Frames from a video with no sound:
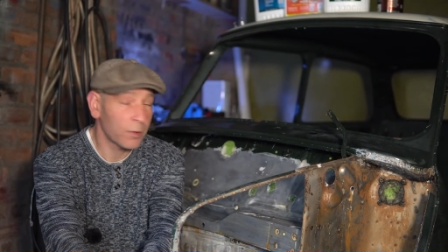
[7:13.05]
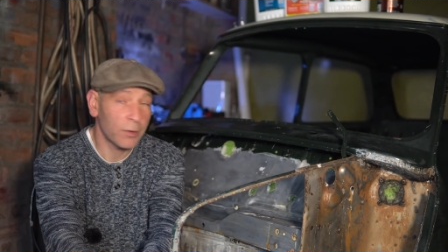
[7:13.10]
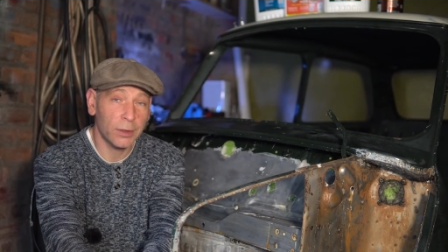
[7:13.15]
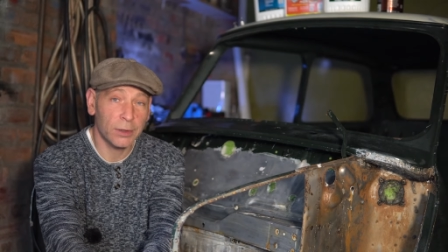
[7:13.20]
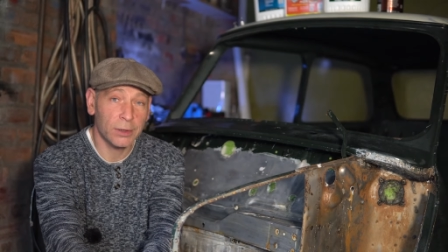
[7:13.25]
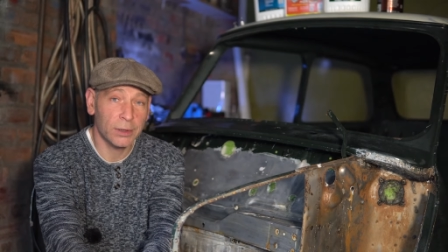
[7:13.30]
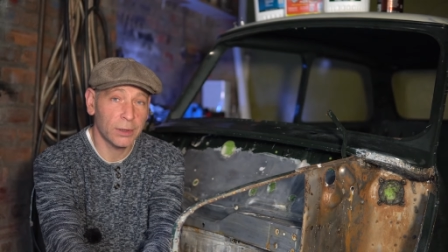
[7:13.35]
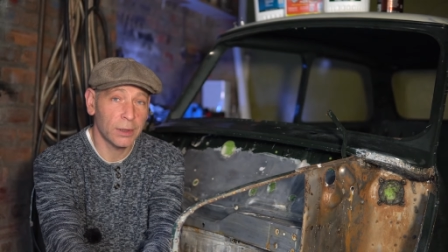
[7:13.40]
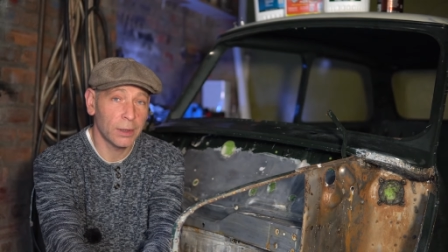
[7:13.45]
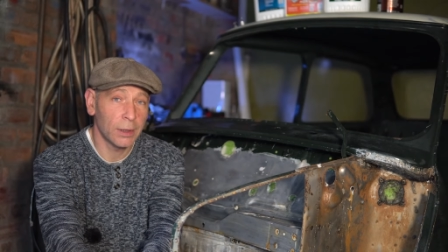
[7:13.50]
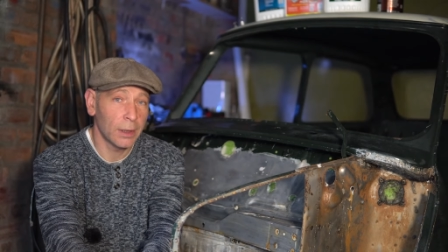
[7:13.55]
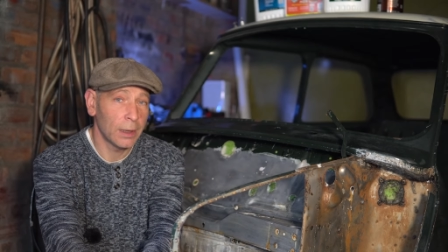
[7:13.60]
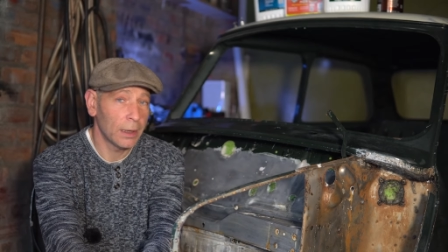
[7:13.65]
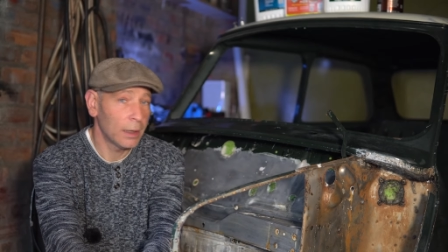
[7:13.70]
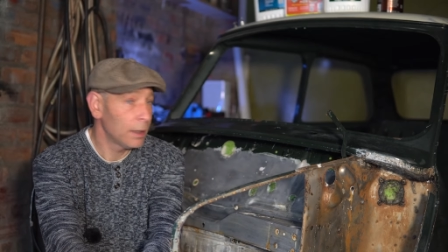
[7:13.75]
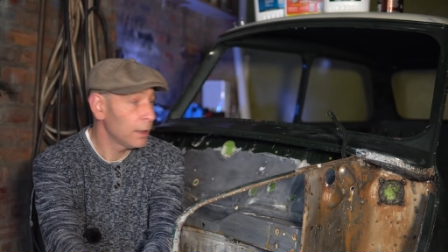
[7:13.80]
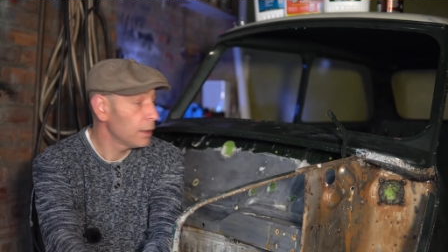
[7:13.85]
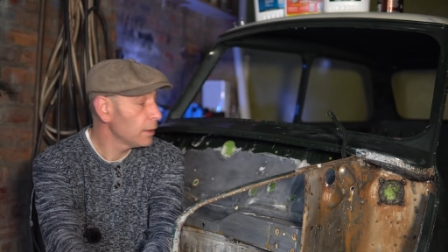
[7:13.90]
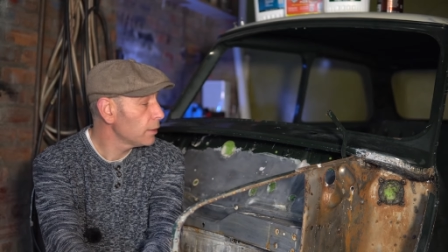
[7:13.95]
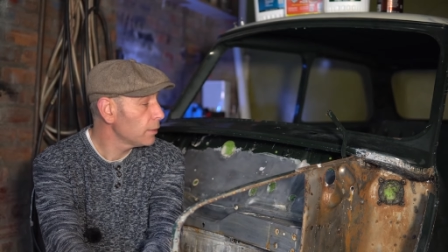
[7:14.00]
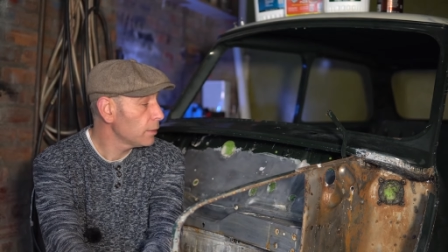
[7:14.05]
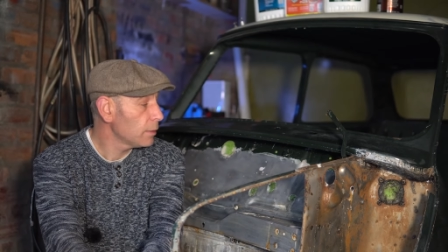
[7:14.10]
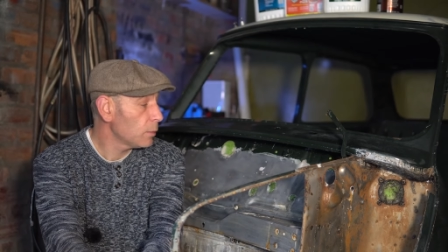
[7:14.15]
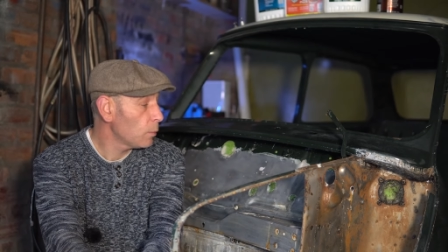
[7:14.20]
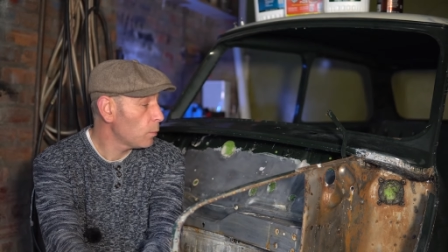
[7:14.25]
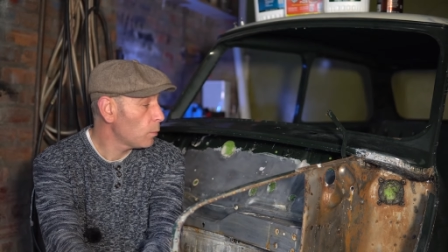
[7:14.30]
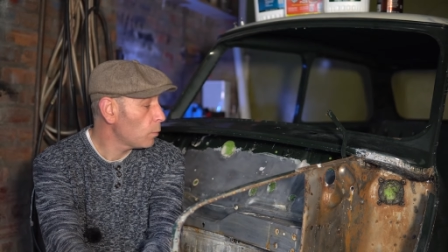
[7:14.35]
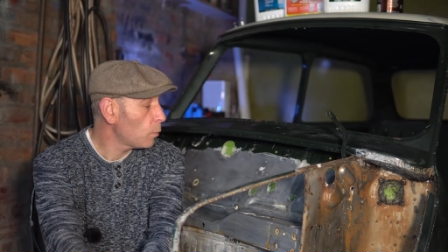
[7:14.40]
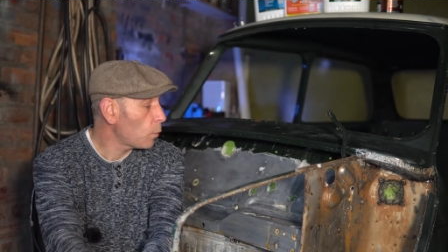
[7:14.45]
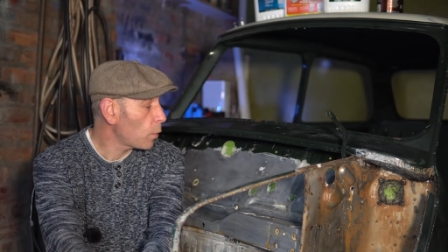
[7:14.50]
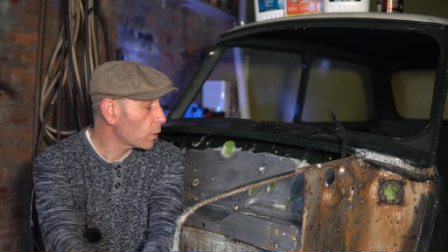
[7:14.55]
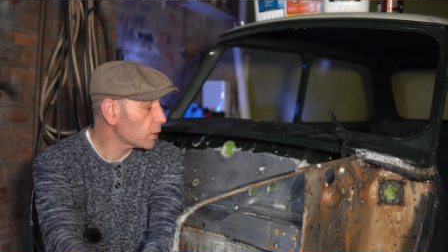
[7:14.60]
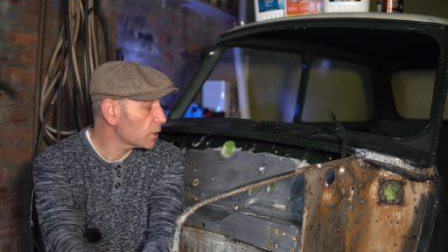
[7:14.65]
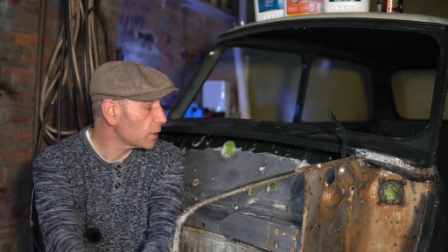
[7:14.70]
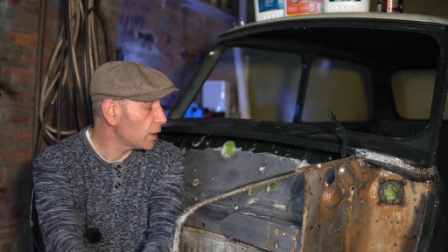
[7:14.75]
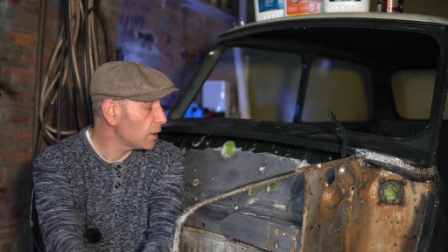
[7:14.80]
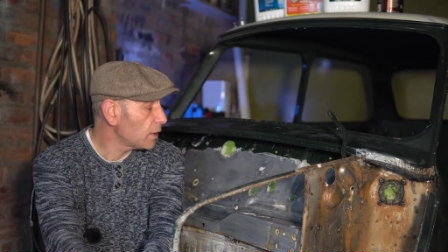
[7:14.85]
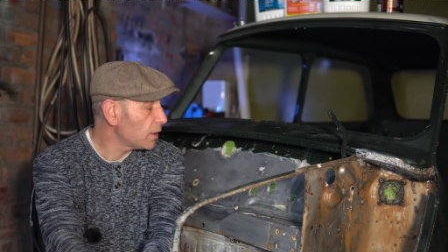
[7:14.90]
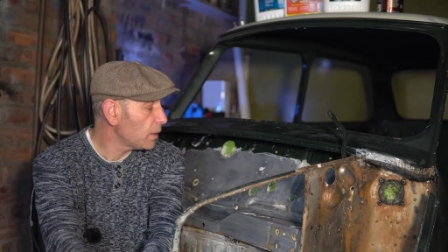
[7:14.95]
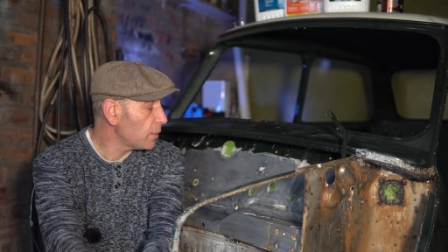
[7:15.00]
rust works
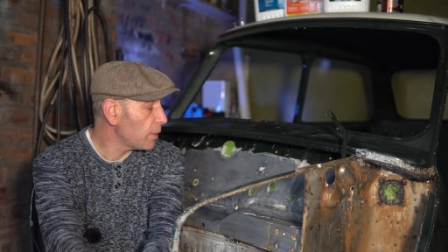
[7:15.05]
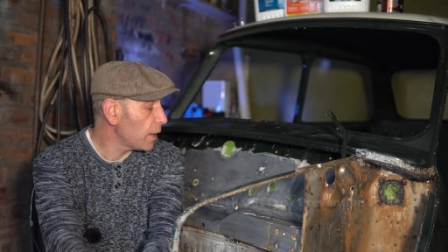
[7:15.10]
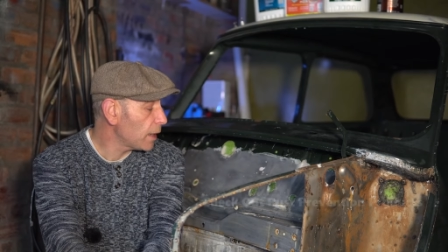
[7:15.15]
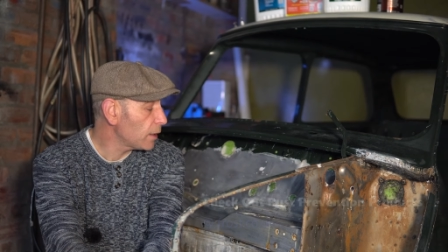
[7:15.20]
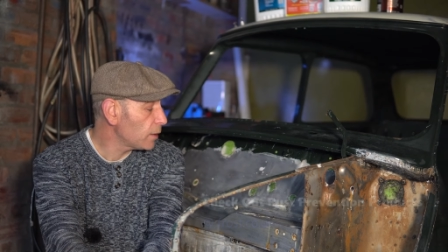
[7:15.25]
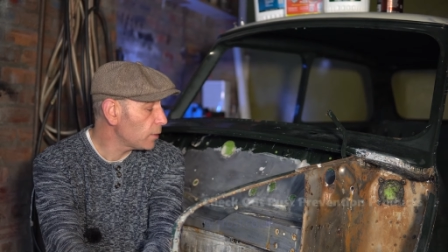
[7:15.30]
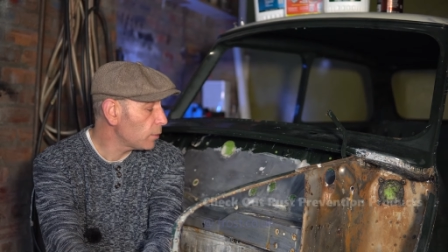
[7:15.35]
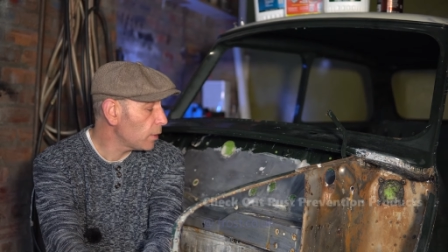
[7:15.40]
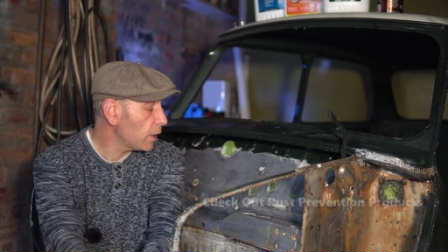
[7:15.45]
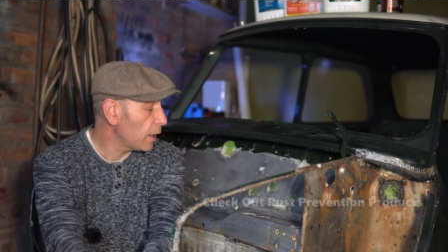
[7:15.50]
into the metal.